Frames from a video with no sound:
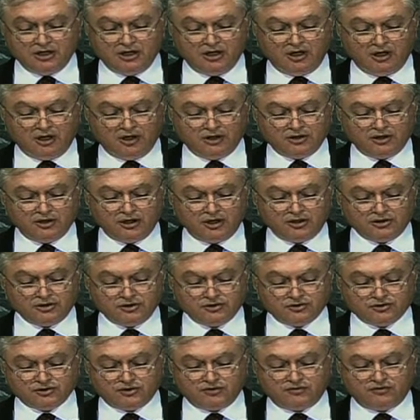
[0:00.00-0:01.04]
on
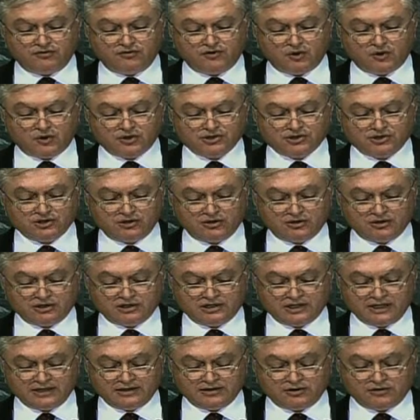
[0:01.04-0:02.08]
non-use of force or
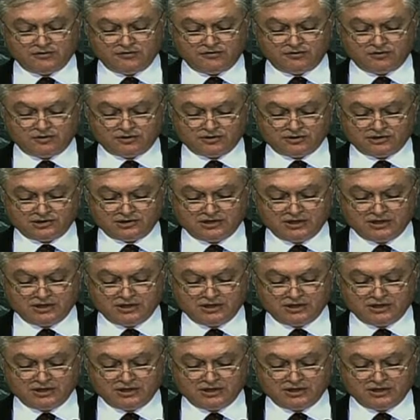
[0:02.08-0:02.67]
threat of force.